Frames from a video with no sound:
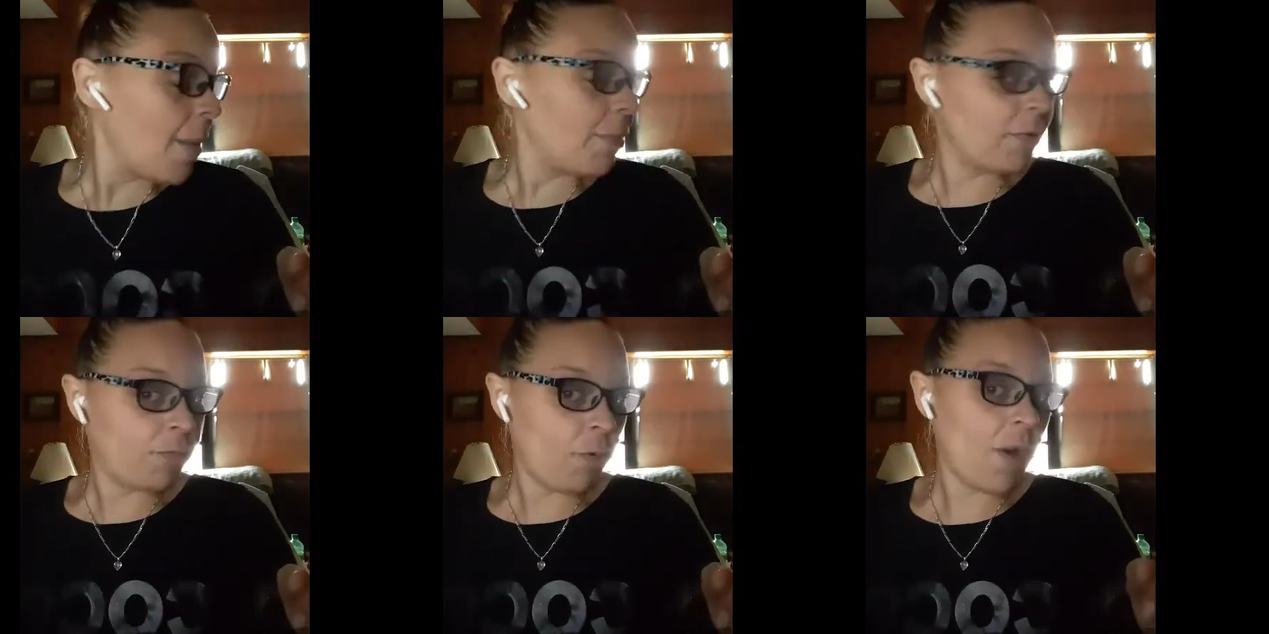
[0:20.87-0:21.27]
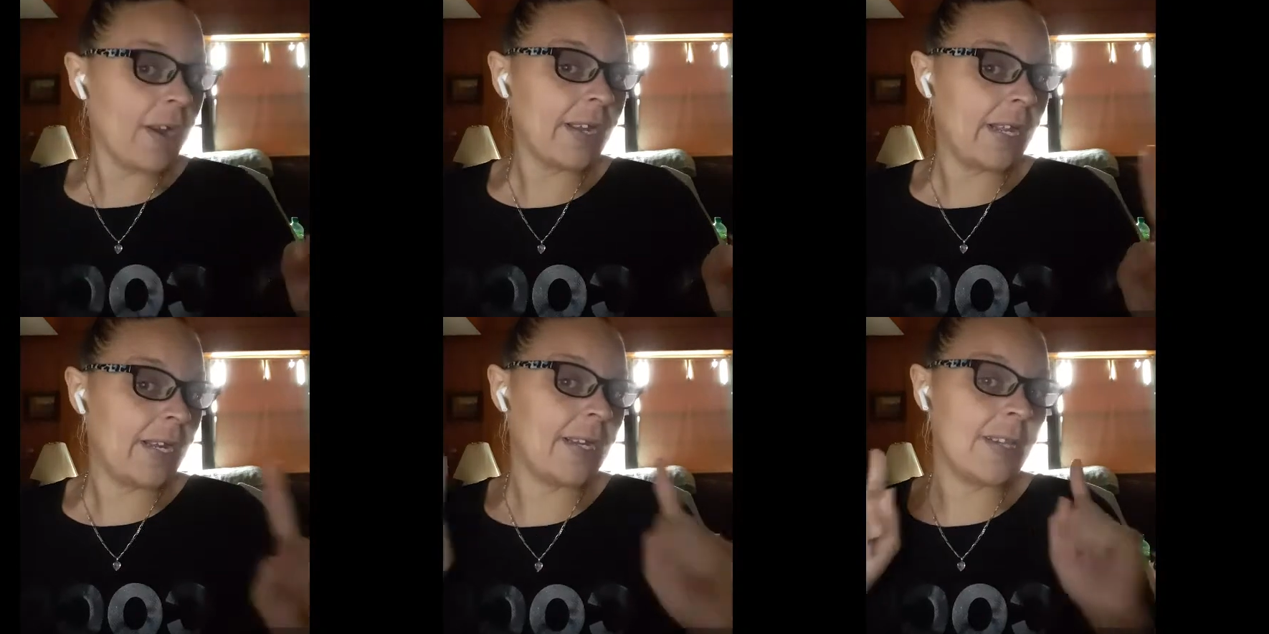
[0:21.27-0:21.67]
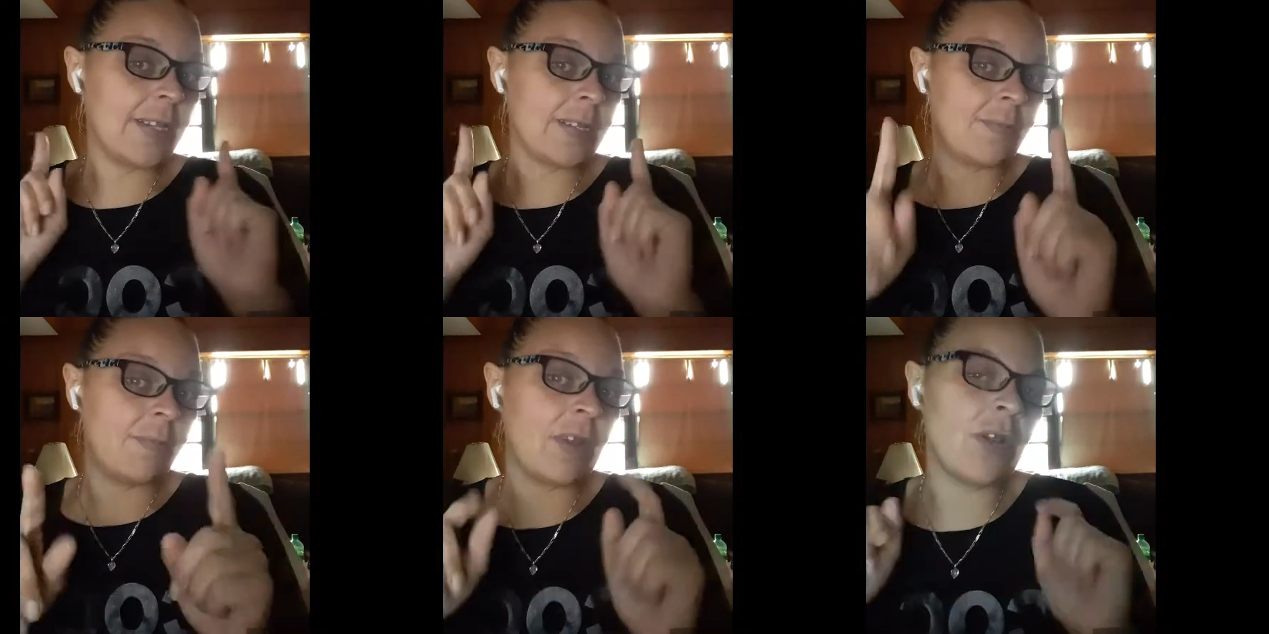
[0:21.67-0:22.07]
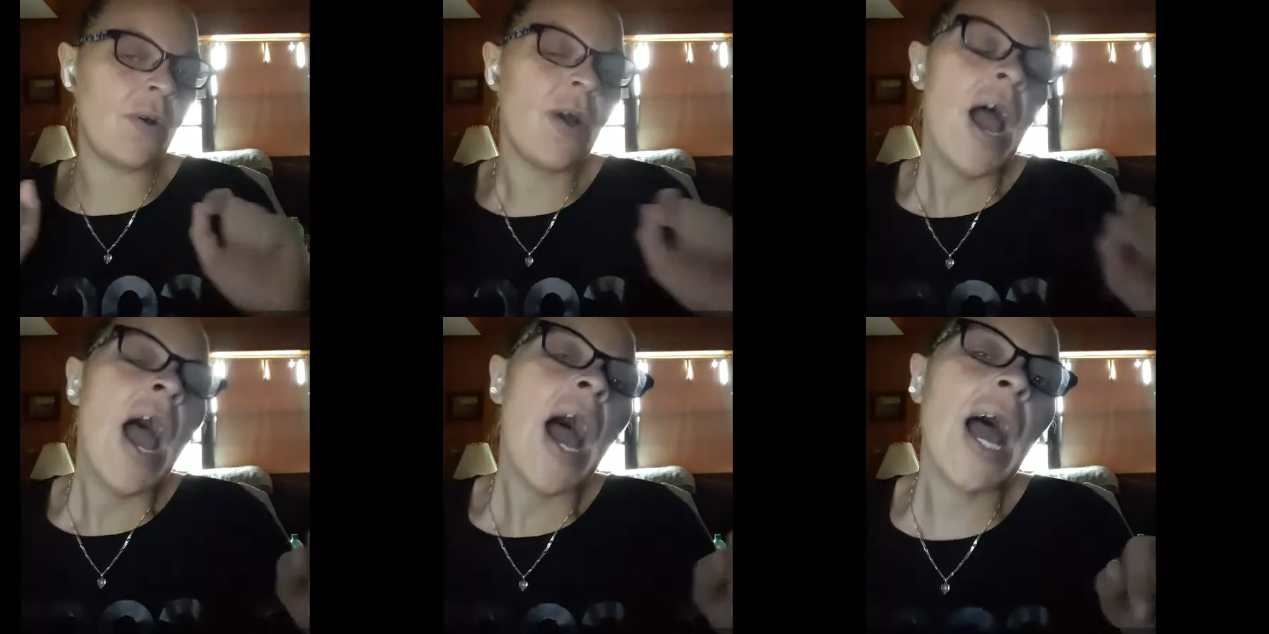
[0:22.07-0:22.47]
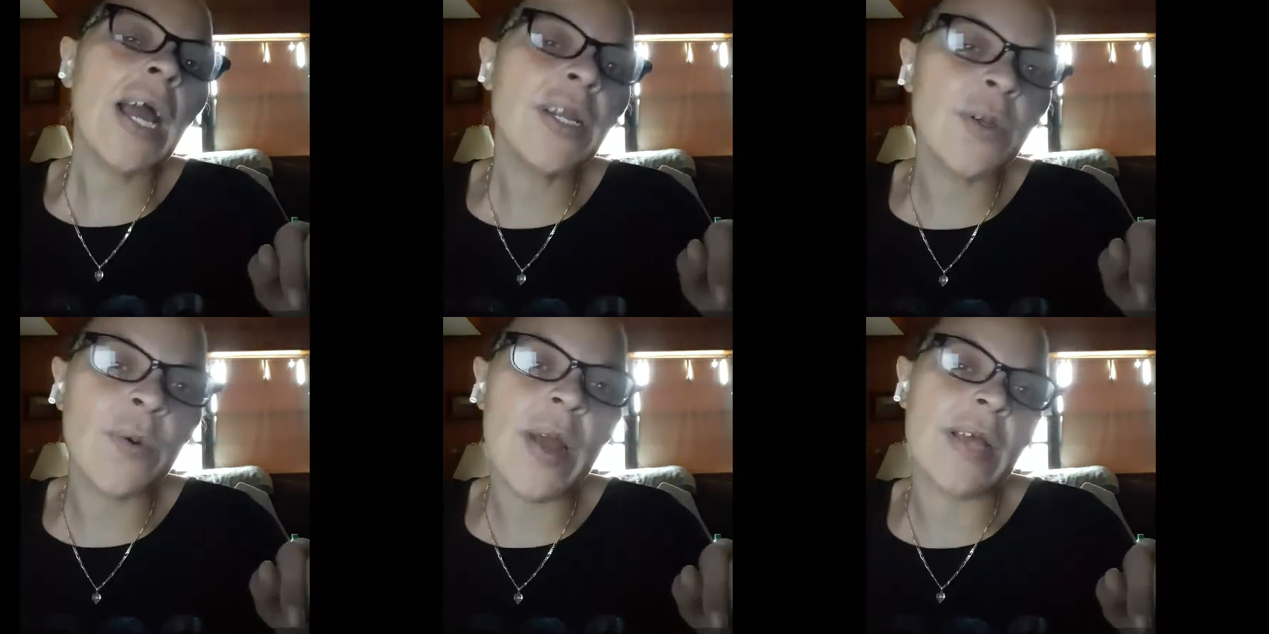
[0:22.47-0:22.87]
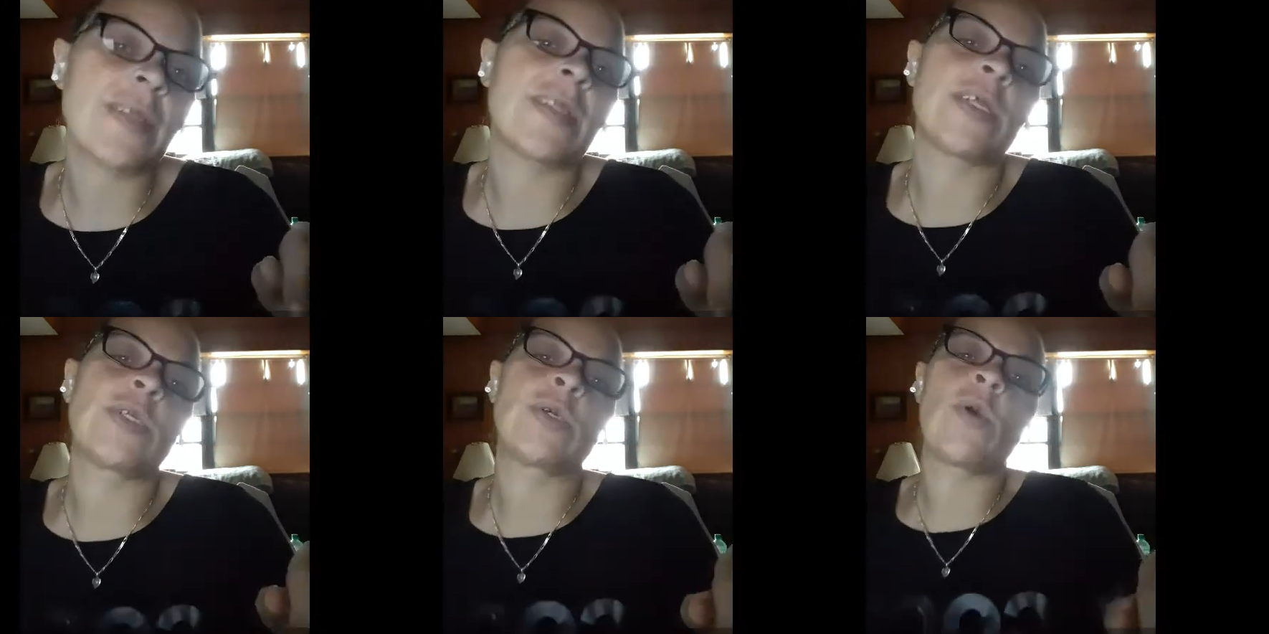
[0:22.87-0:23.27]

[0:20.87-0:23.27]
Before I get into this video, I do ask that